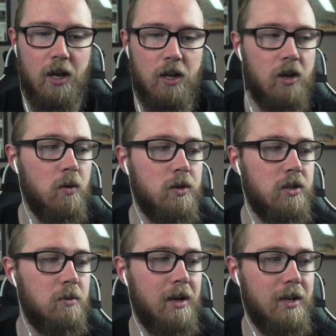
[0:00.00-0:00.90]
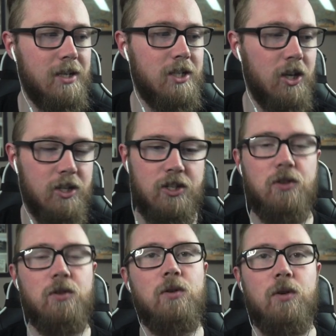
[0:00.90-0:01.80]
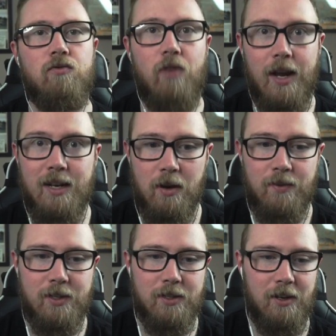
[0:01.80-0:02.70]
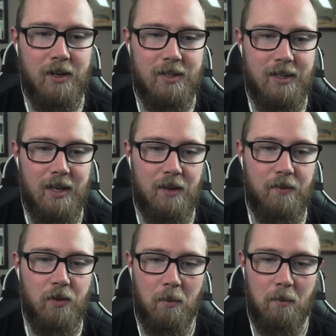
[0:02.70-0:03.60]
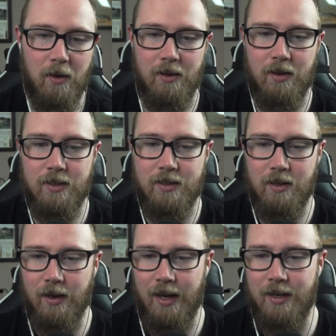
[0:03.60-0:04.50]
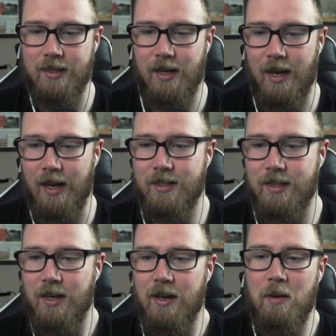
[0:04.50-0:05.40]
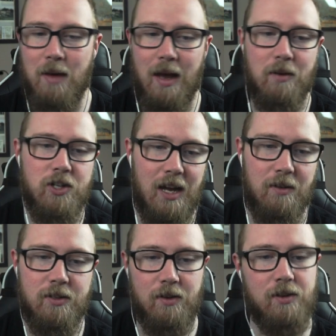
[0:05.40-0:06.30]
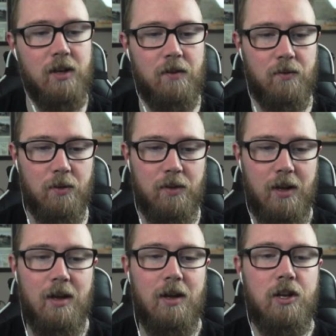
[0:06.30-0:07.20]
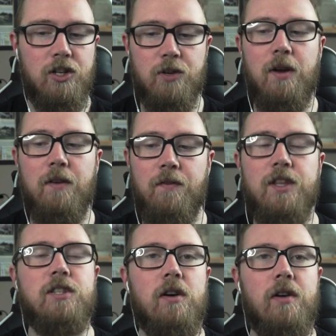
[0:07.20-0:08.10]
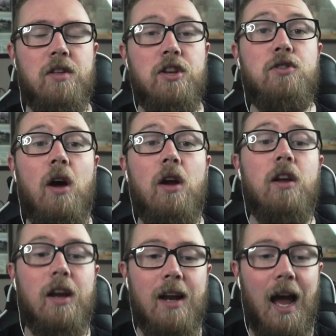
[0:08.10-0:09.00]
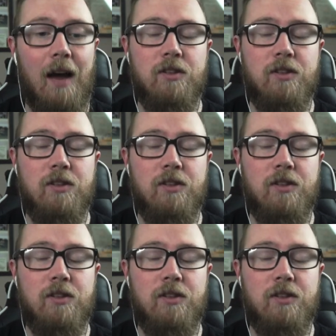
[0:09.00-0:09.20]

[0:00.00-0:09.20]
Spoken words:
You can also adjust your raid buffs, so you can say that if you've got a bloodlust, arcane intellect, battle shout, and so on and so forth. Do it for the scenario that you know you're going to have.